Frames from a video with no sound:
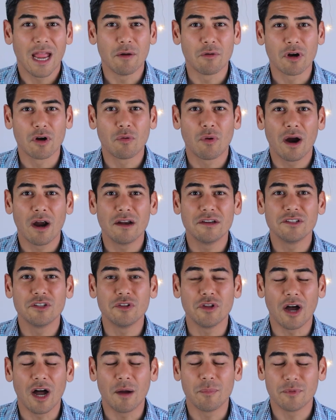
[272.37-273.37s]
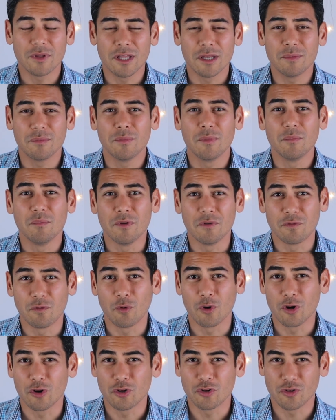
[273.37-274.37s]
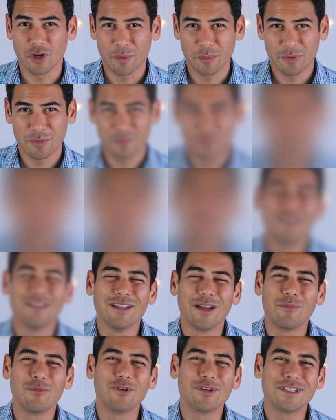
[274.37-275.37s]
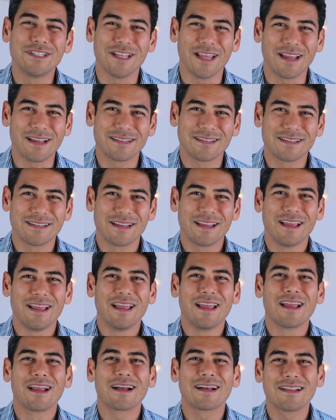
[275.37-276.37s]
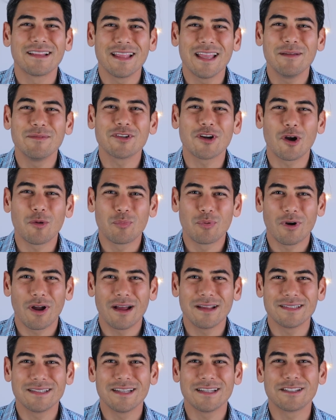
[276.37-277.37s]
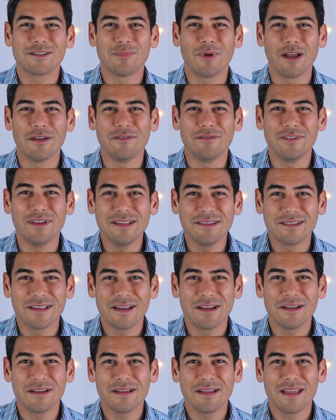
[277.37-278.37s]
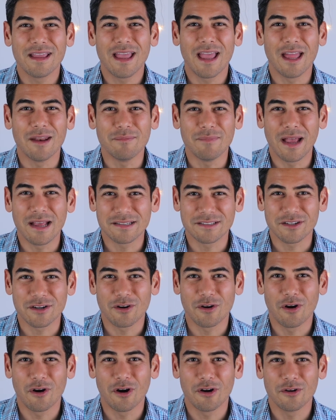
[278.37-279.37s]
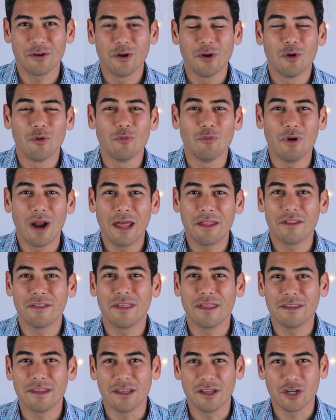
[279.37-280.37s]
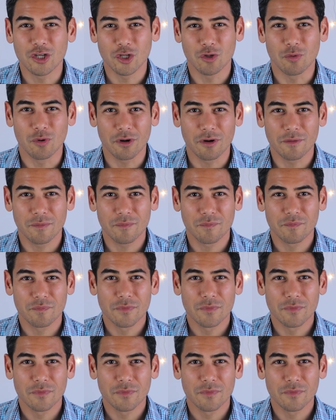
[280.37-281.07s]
and requires you to opt in before your trip. Number 6, claims are processed by Visa and MasterCard rather than the issuer.